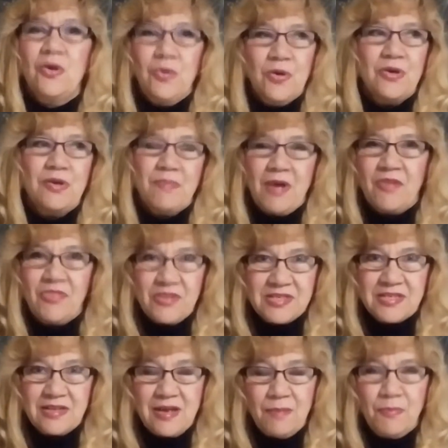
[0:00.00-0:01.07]
who heard about
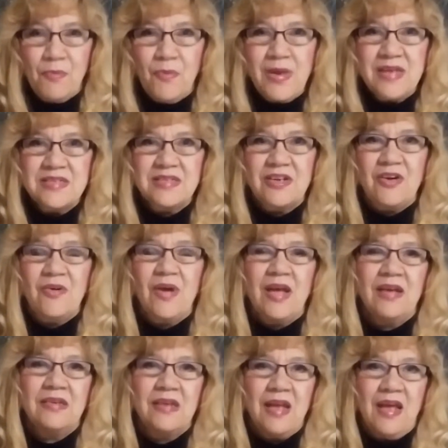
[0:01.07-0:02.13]
this a couple weeks ago
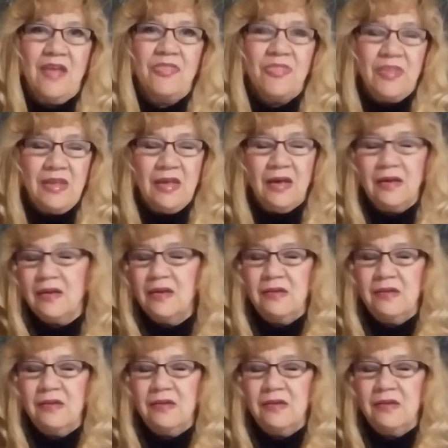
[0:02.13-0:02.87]
at the